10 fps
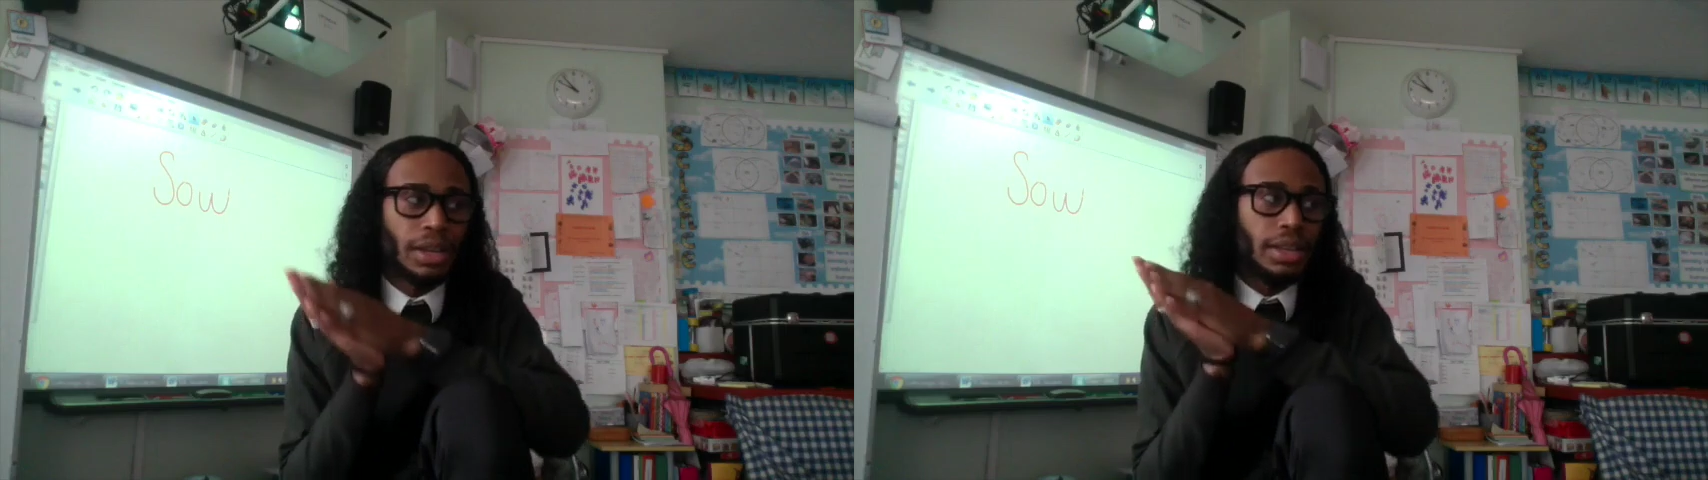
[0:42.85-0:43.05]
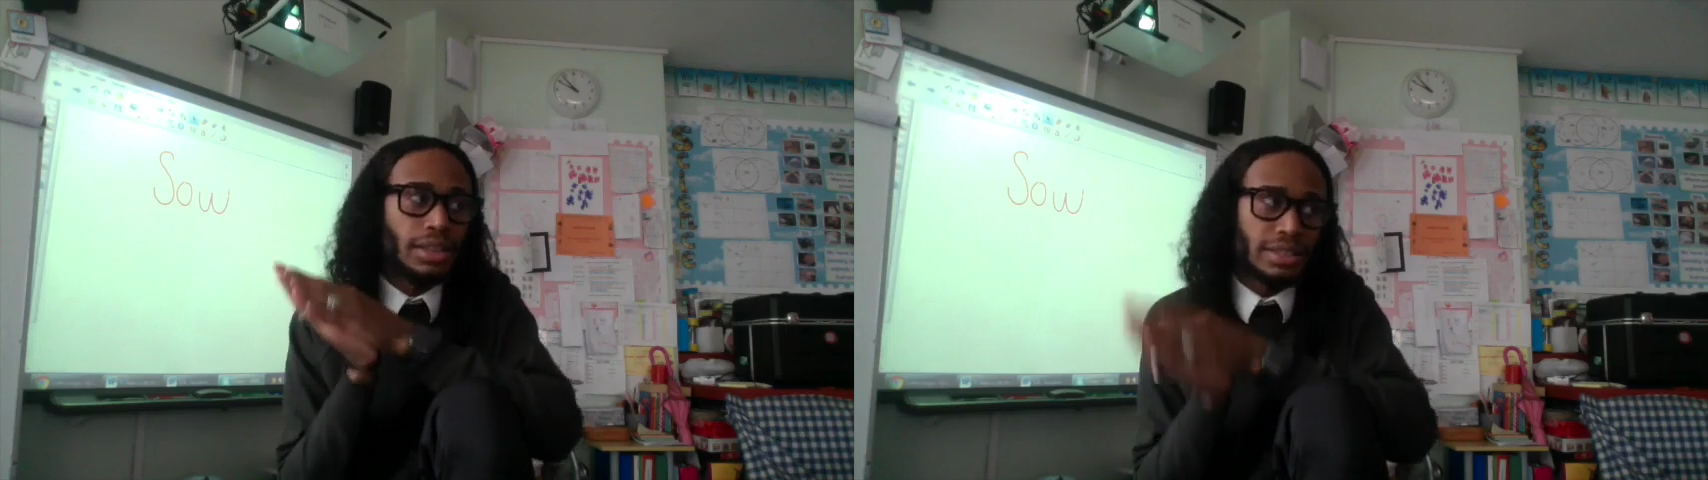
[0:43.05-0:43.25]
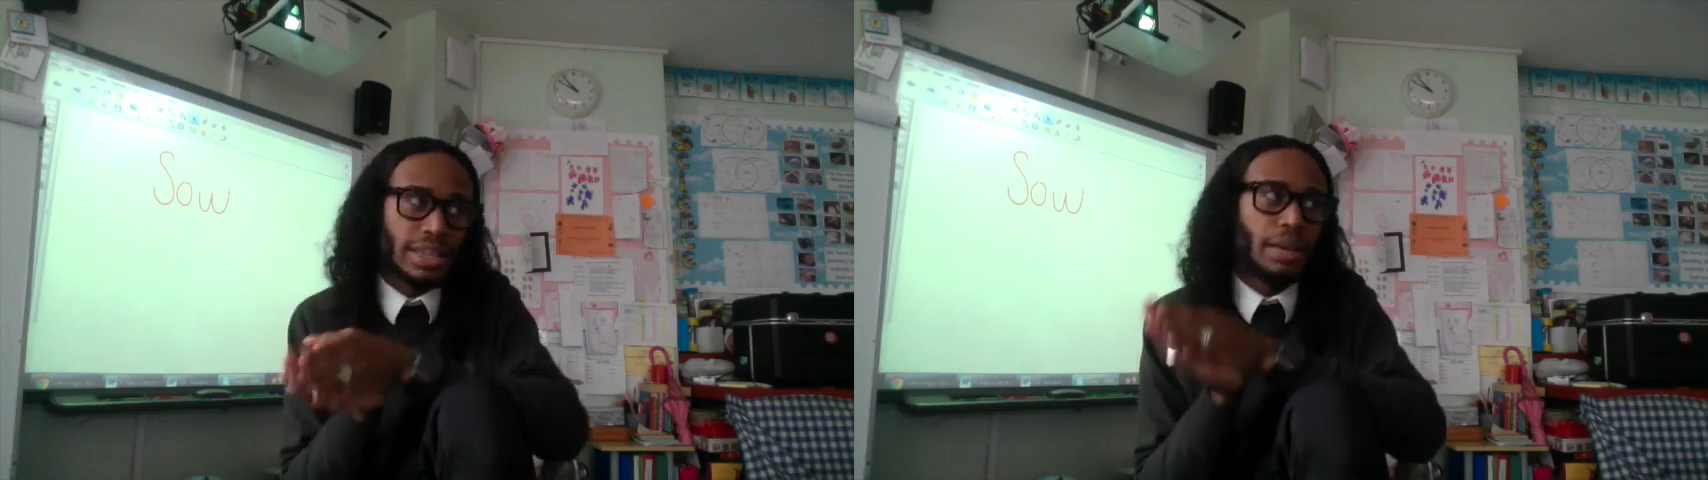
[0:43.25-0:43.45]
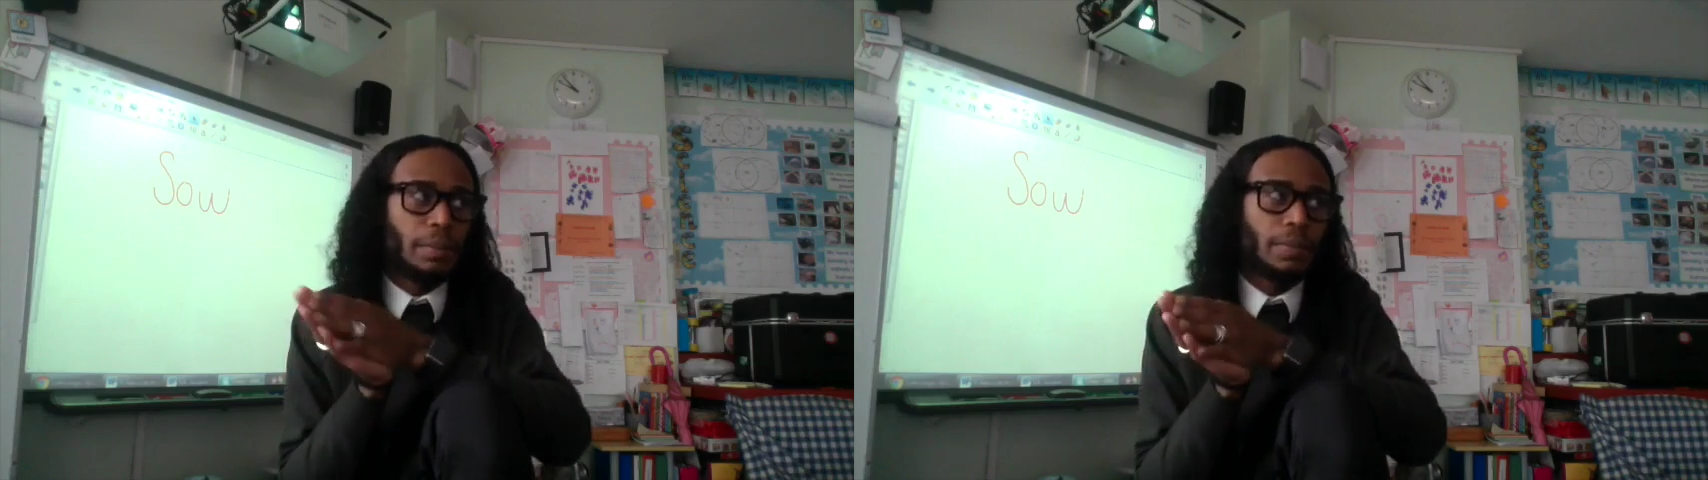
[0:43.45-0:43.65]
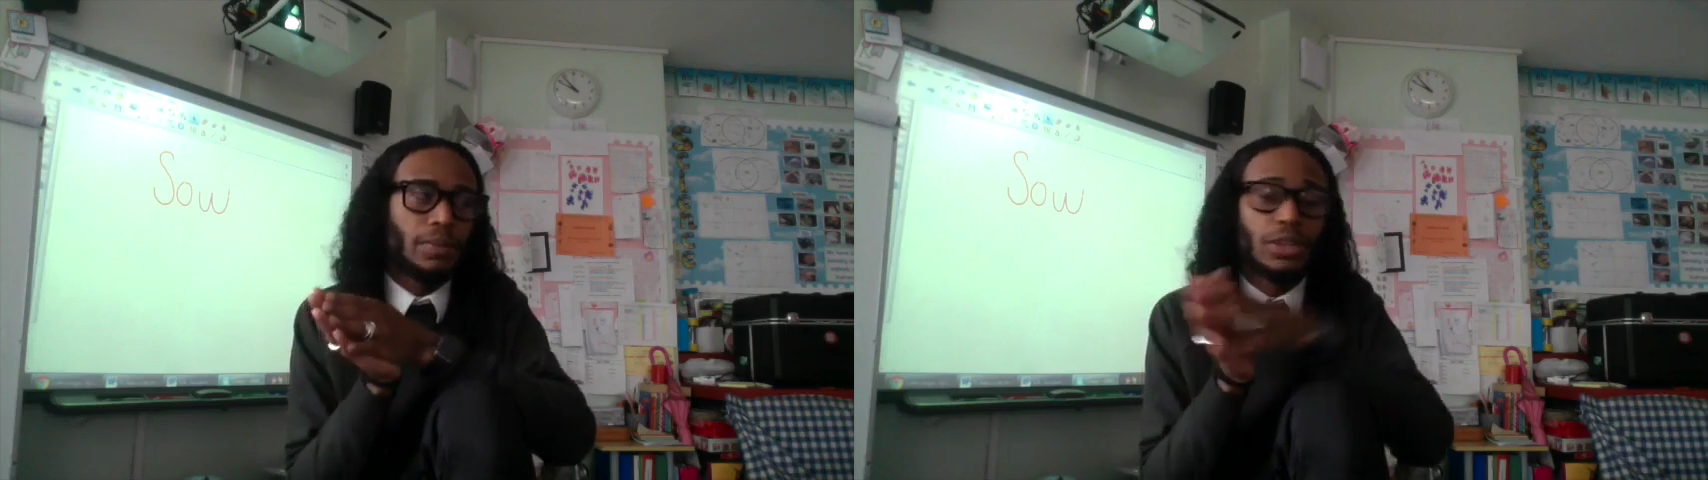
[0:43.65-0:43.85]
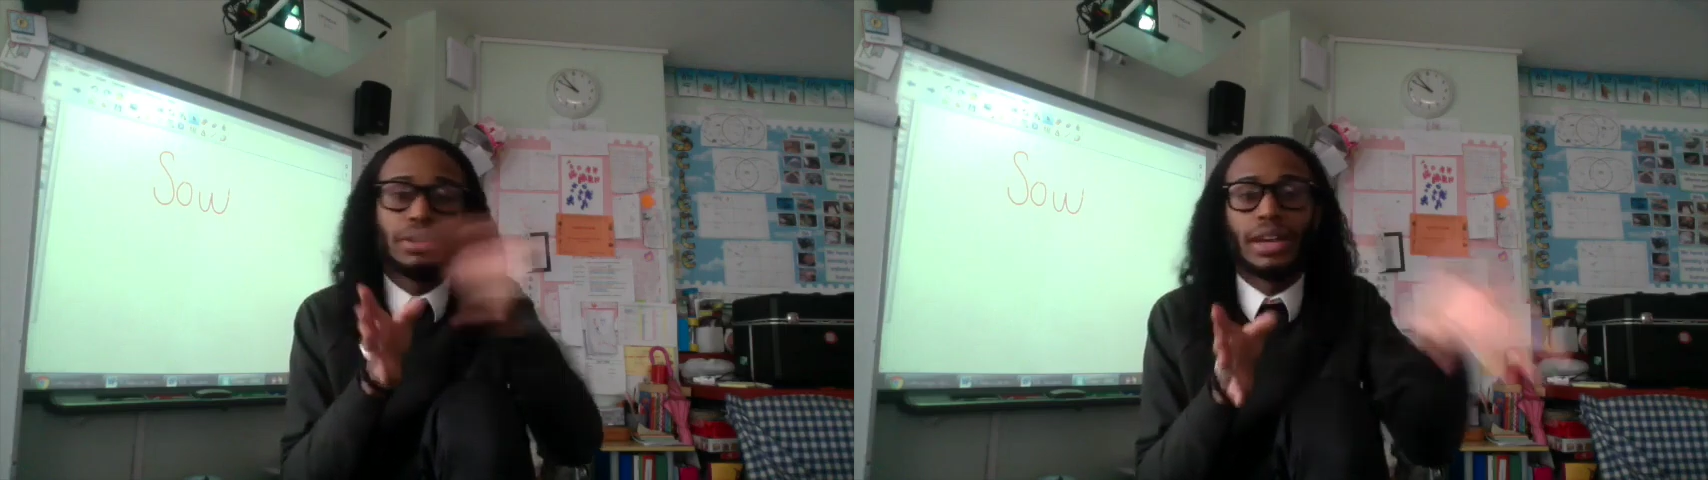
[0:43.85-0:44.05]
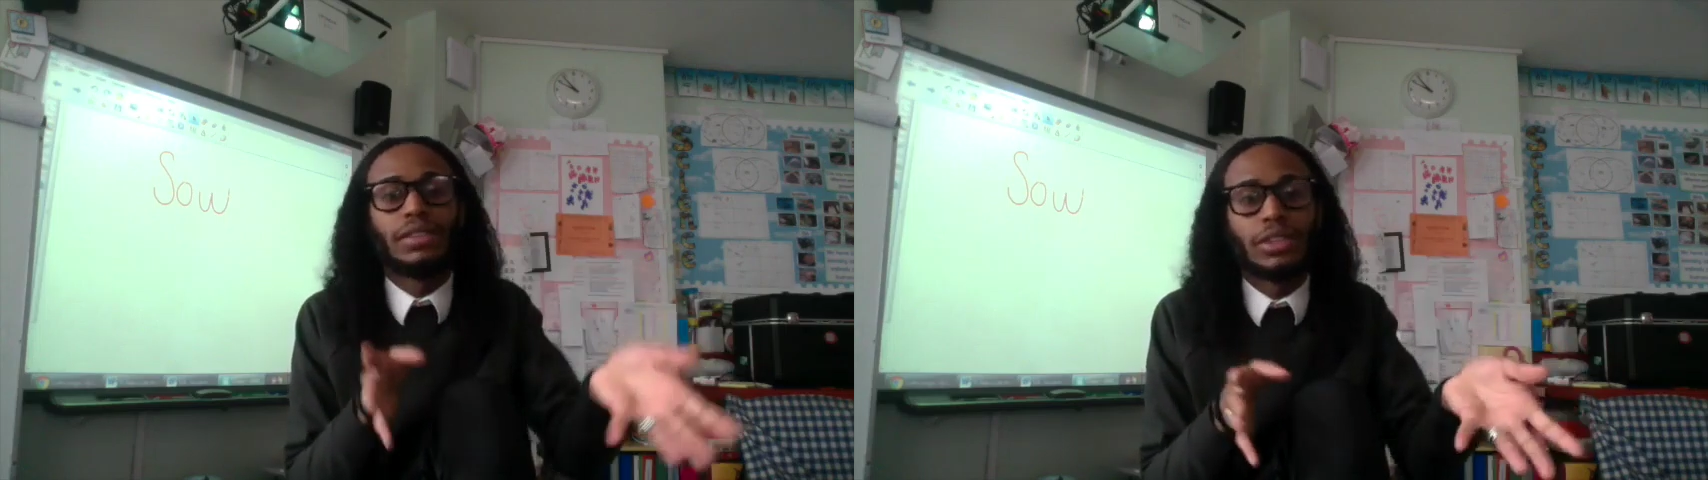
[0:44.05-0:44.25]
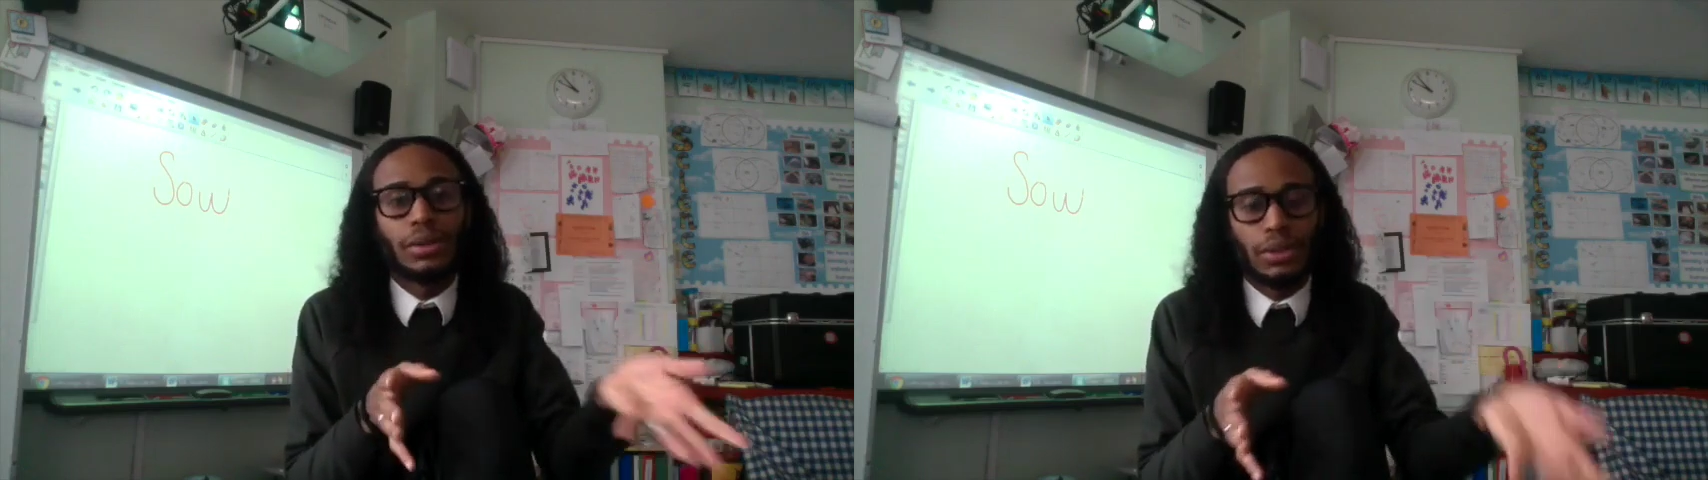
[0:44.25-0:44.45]
The same you would have to
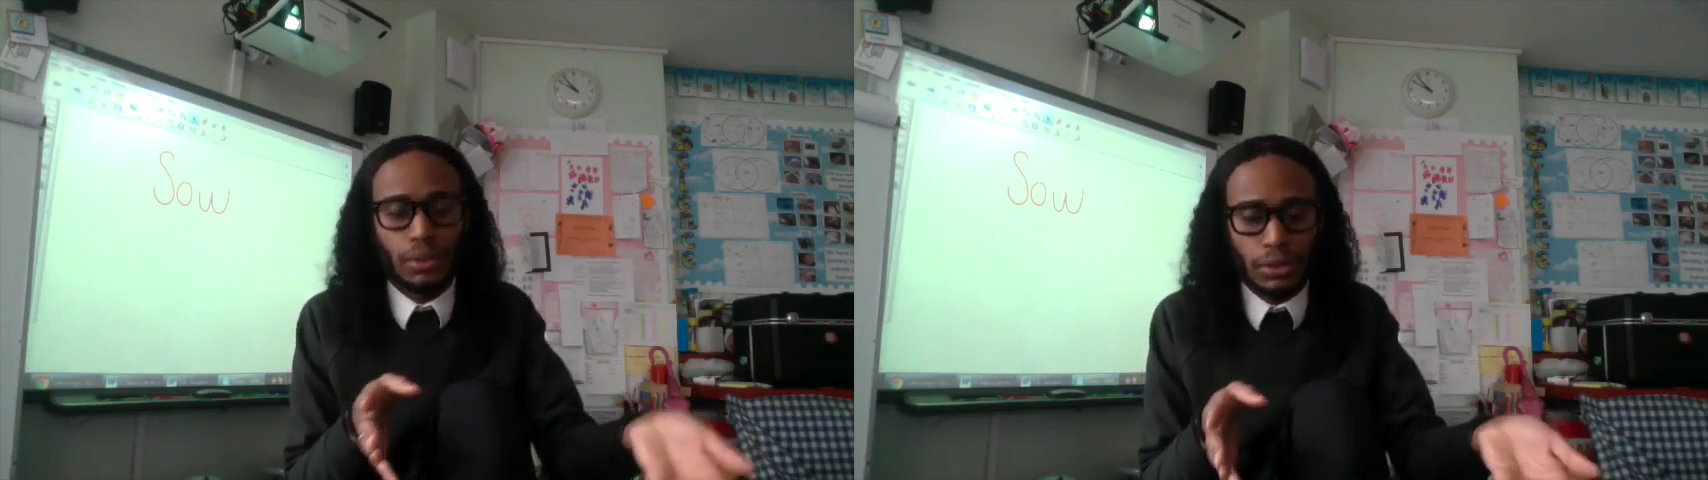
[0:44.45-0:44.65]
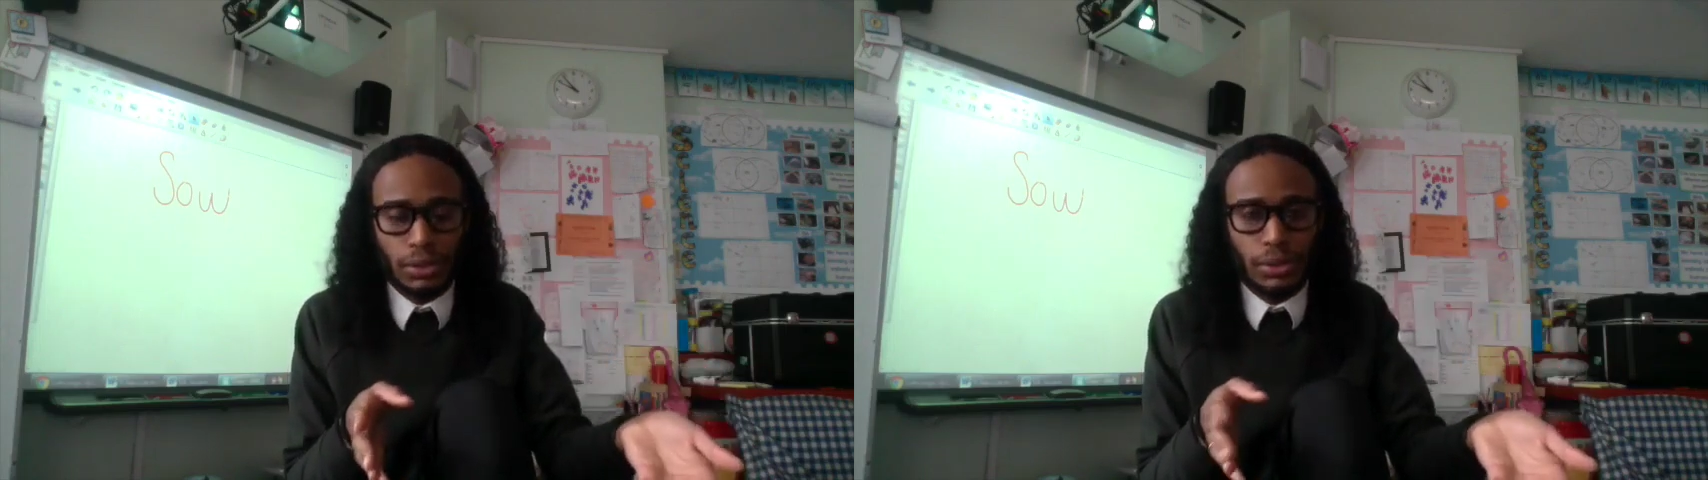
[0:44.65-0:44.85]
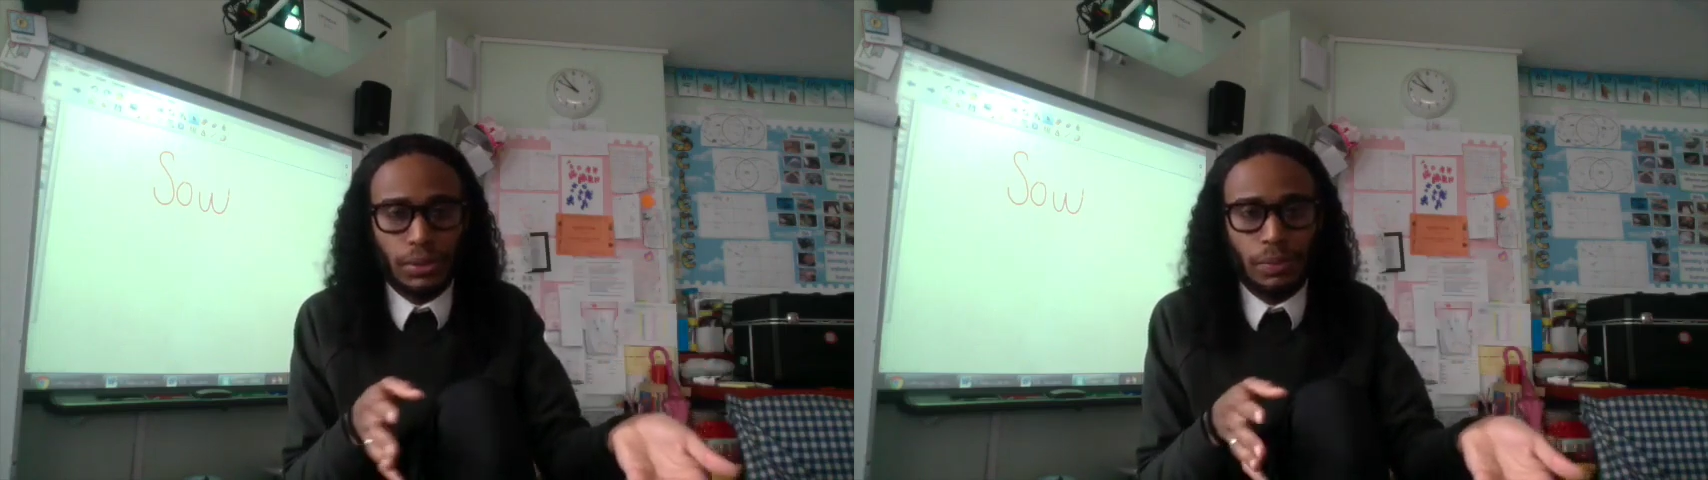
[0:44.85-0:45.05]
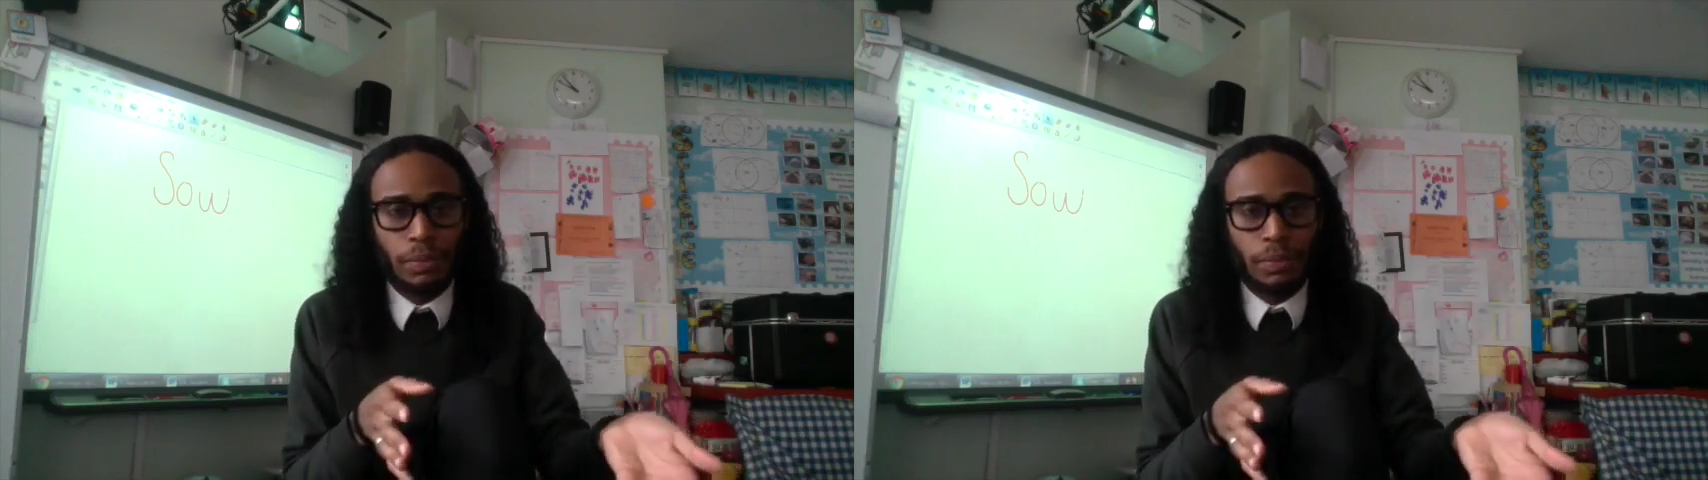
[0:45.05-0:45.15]
do in your school.